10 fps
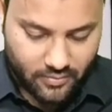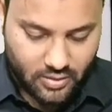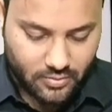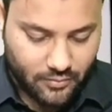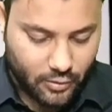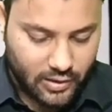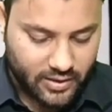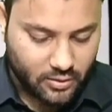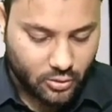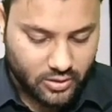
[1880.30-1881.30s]
Which of the
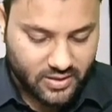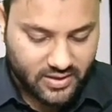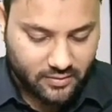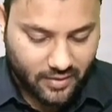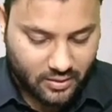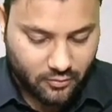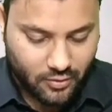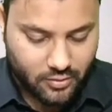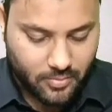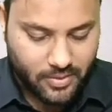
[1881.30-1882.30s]
following is not a risk factor
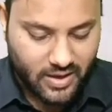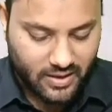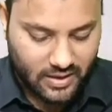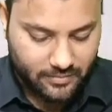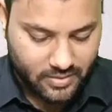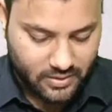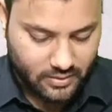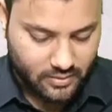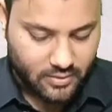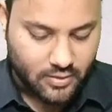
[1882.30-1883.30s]
for the
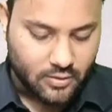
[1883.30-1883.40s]
preeclampsia?